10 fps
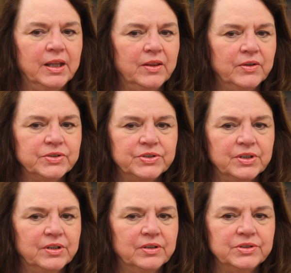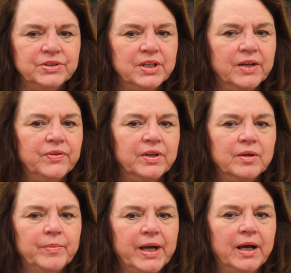there's nothing
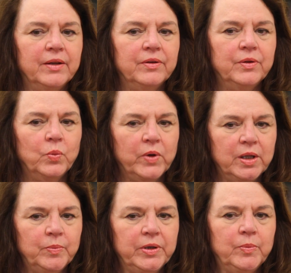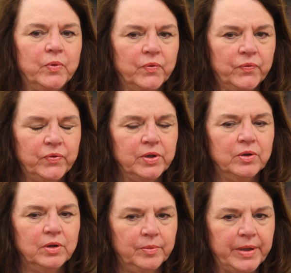about the way people
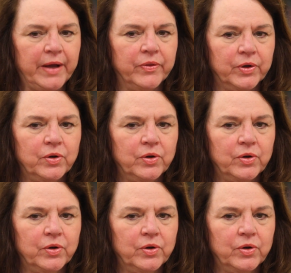feel about the